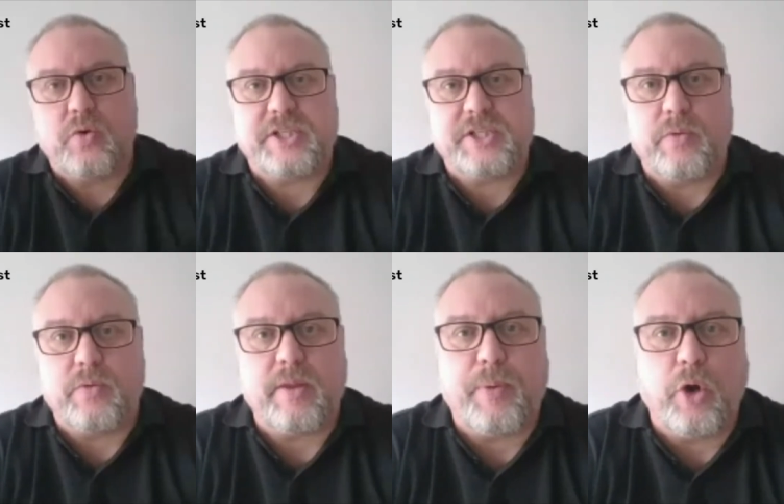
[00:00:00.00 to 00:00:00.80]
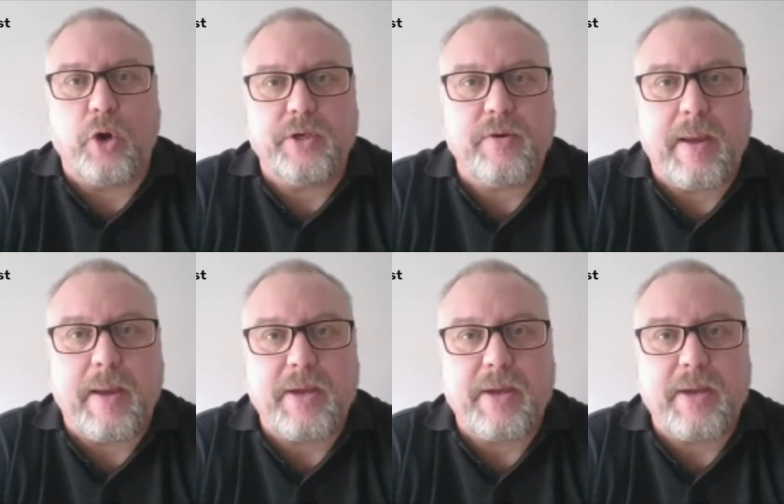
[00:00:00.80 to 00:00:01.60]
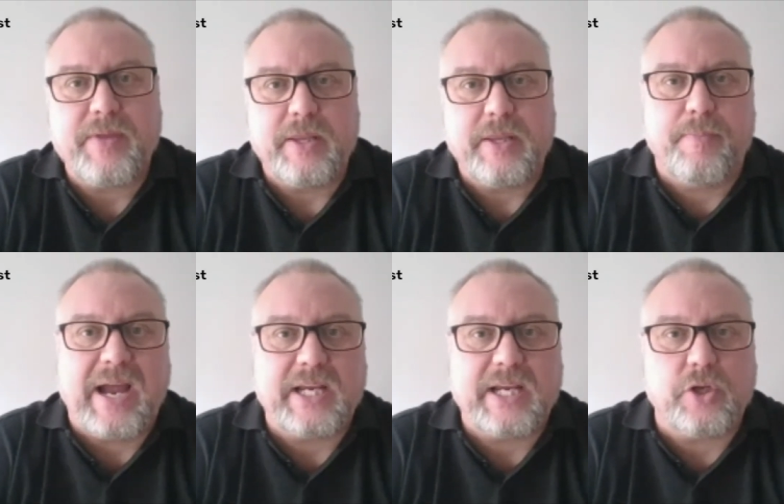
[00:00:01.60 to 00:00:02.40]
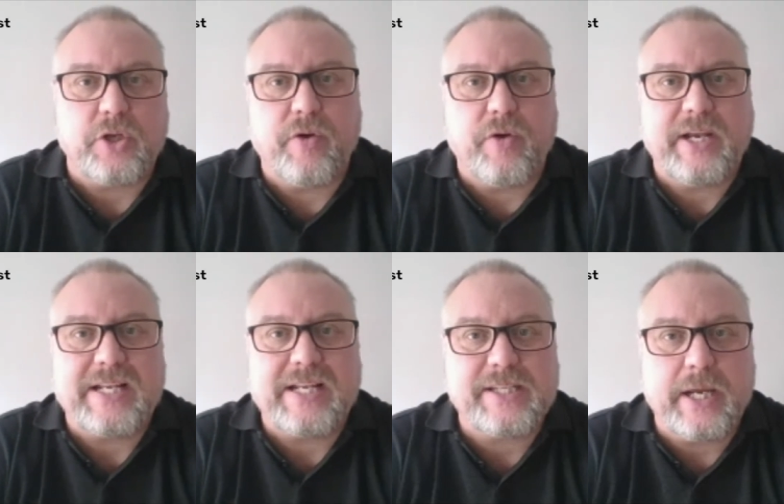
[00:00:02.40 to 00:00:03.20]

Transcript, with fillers: down to the pond. Remember, the bank yeah. is on the right hand side.